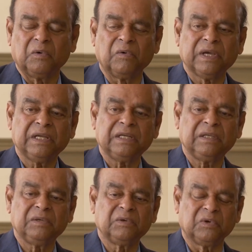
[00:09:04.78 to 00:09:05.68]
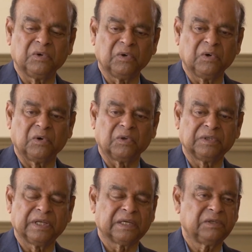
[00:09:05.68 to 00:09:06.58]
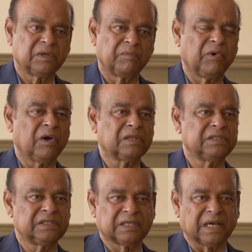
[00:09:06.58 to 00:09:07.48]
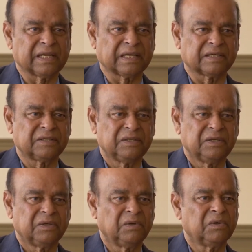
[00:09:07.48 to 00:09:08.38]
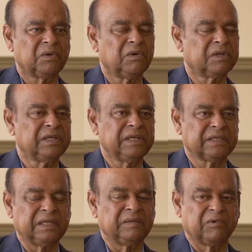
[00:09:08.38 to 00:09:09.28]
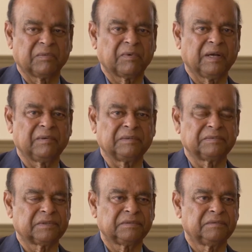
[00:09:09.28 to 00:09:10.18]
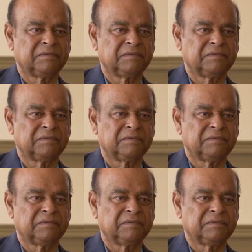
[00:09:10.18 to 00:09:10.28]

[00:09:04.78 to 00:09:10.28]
when you know that your boss is correct, don't create any more problems.